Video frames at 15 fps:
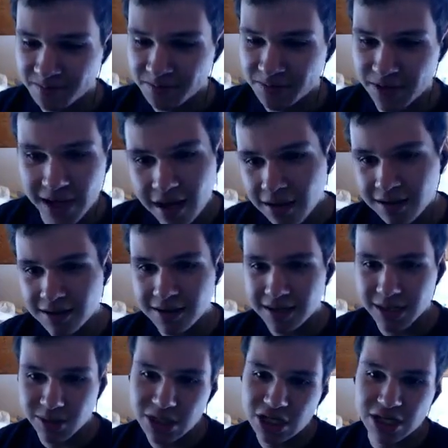no,
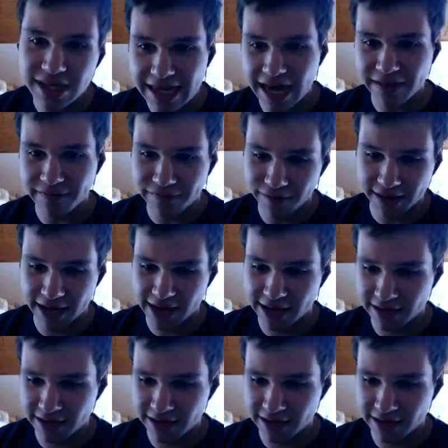that's what you get for that.